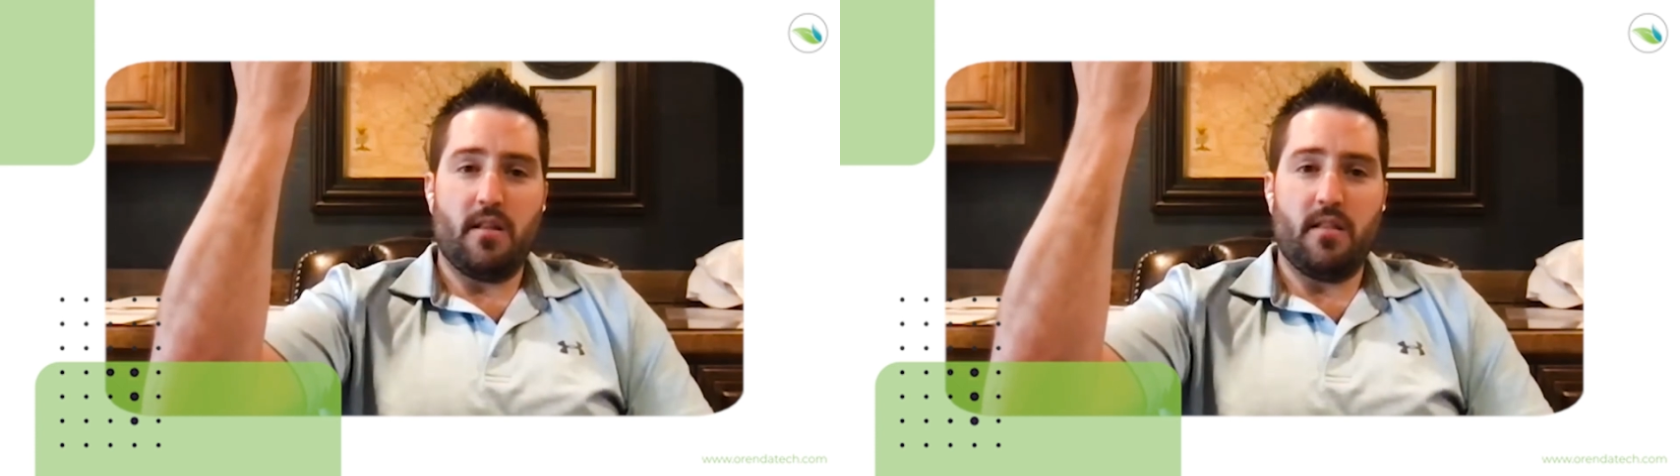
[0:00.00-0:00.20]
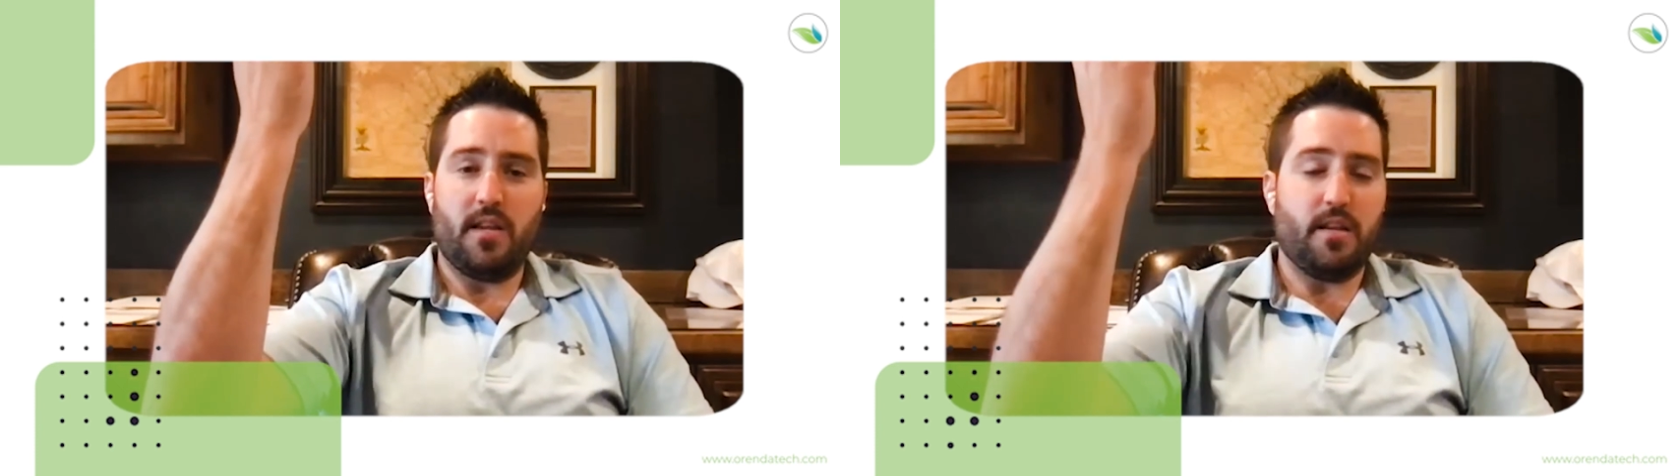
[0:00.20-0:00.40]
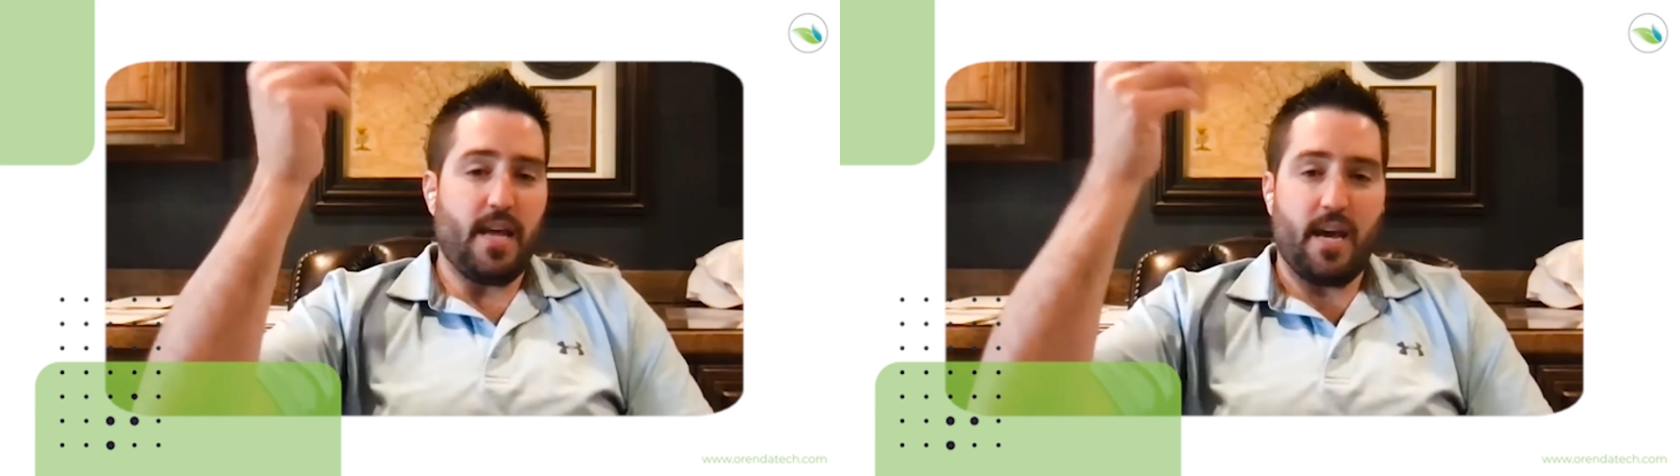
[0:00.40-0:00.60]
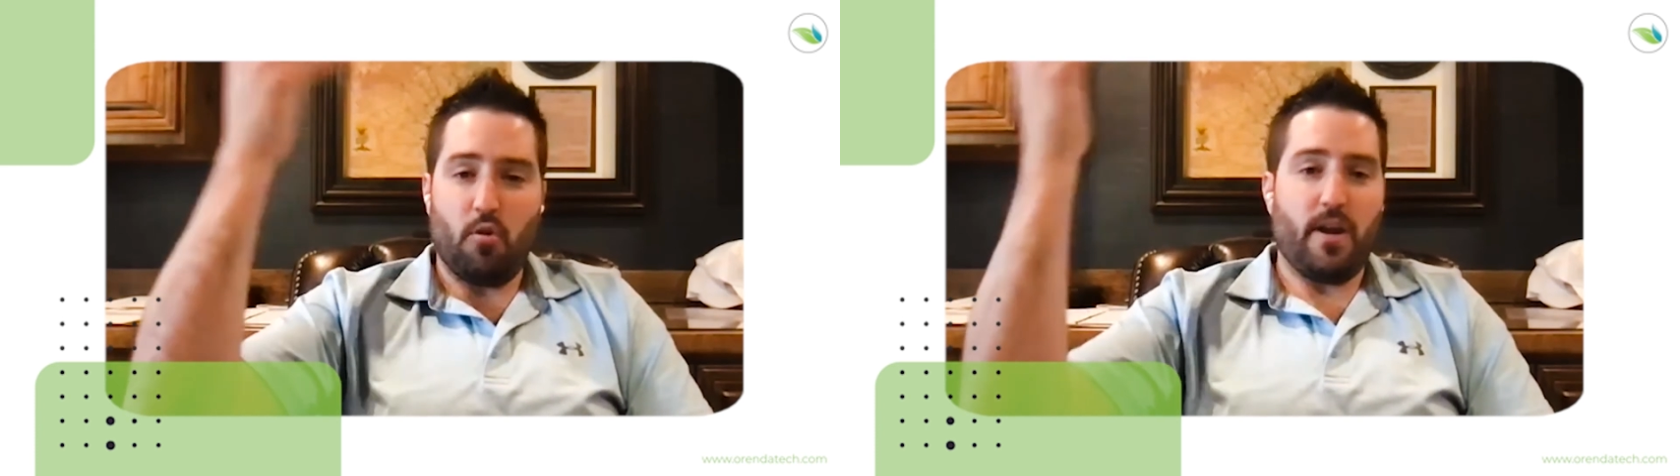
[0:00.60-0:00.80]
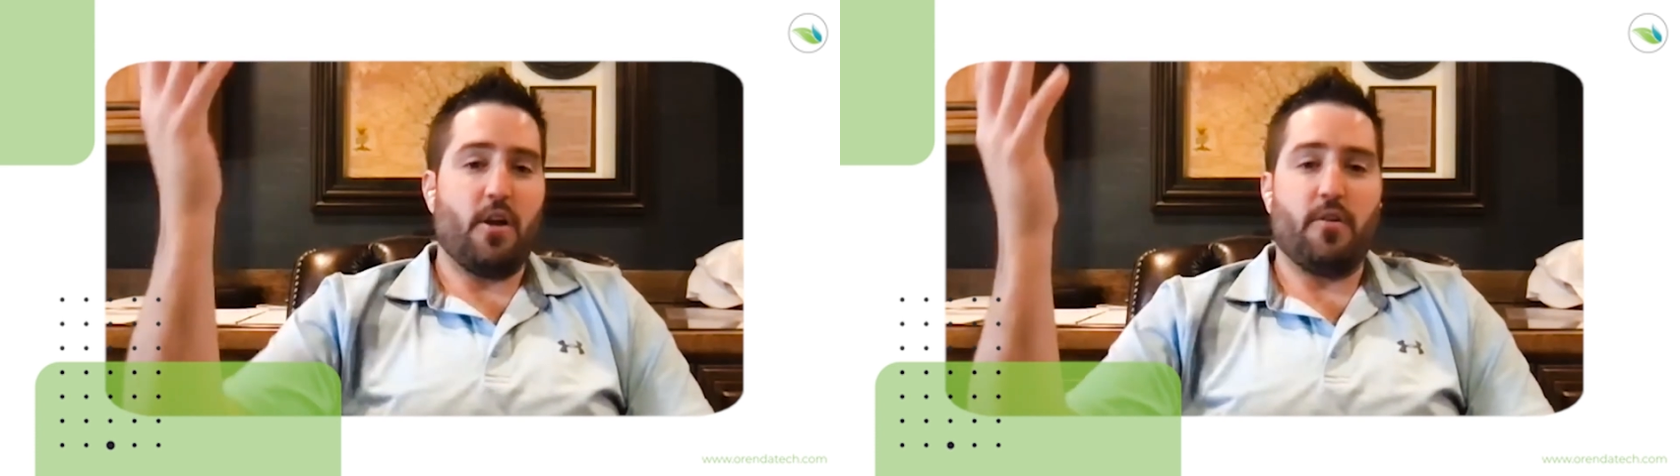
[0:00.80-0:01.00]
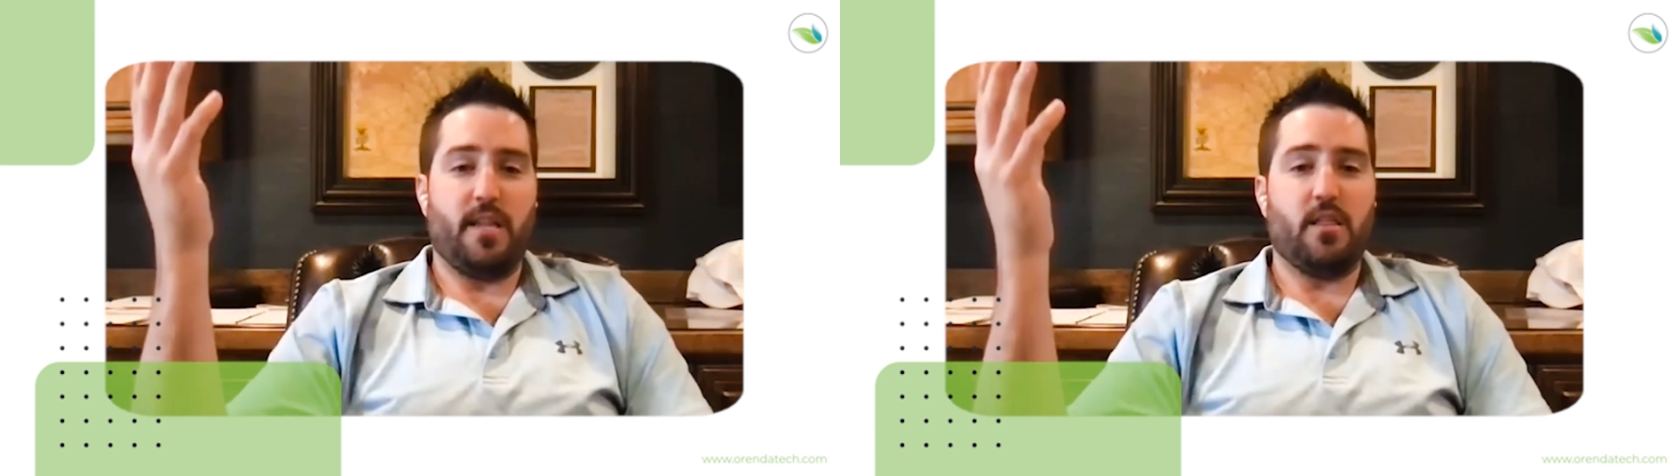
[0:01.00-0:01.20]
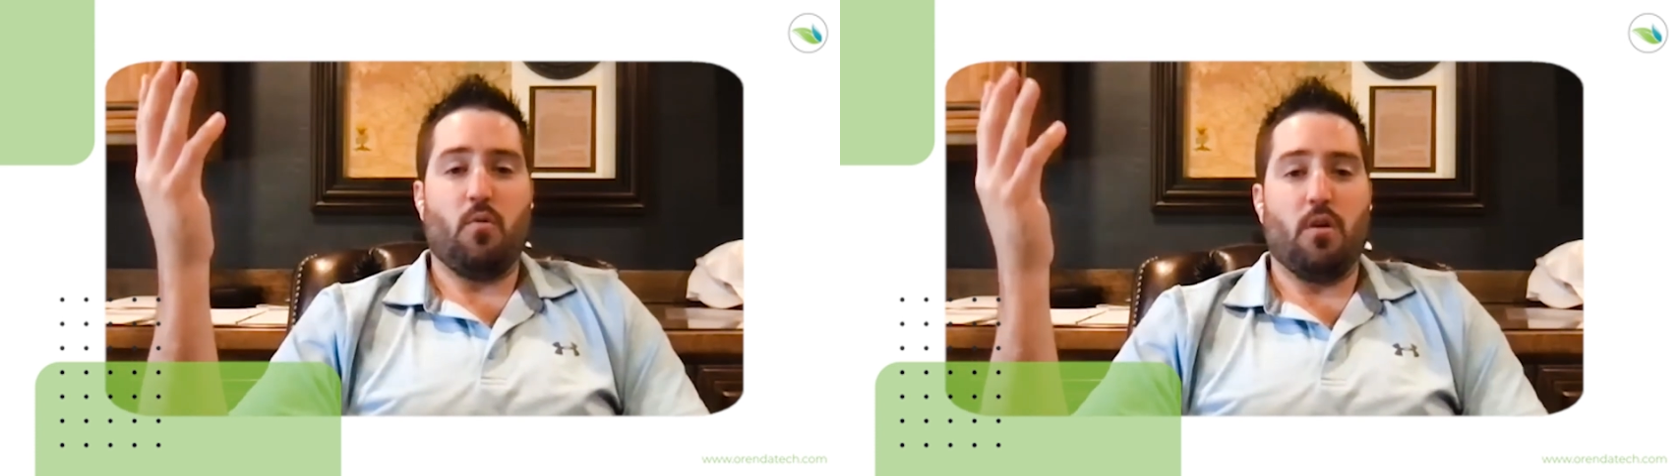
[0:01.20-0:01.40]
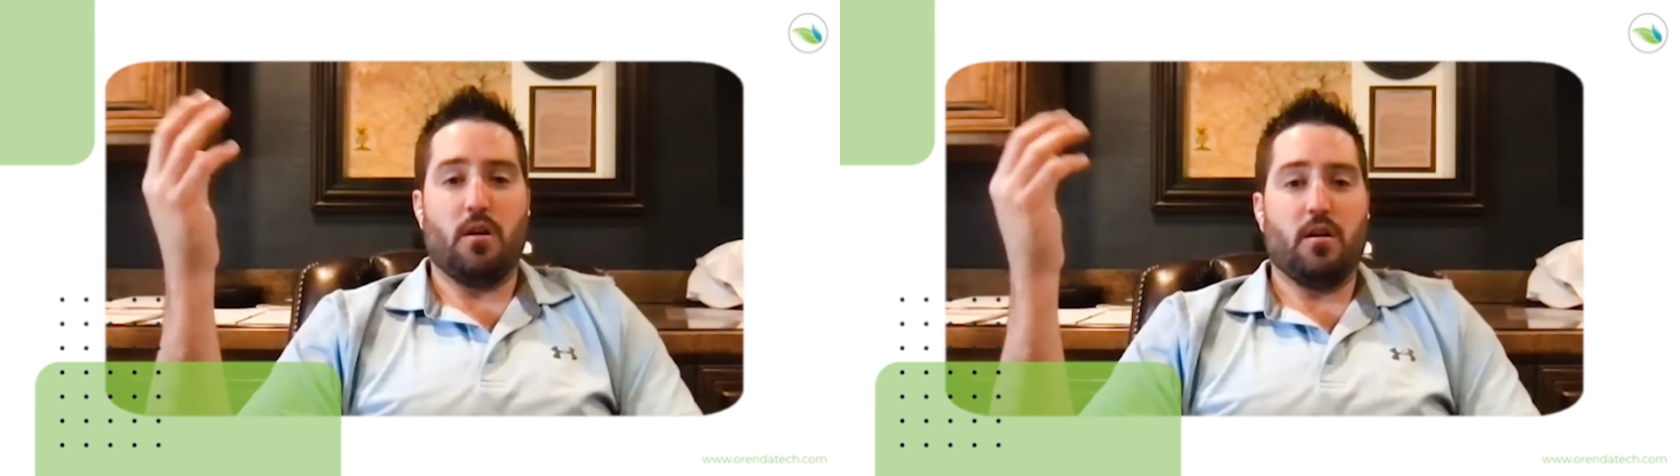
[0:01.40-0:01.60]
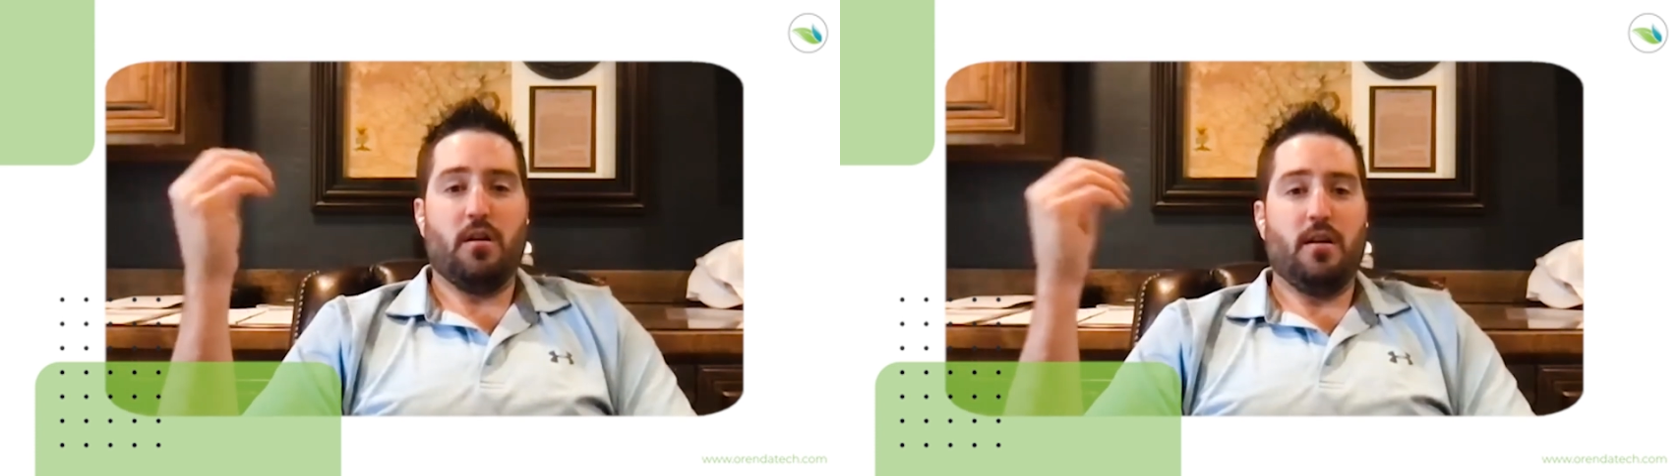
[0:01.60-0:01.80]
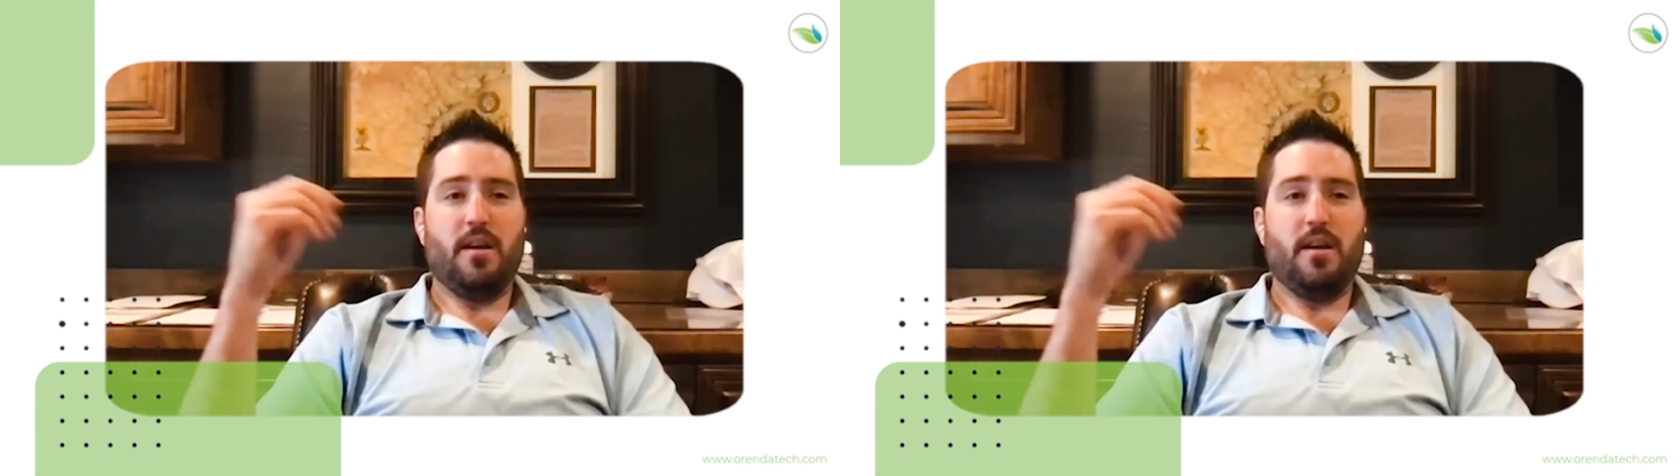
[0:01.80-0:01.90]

and that'll aerate the water.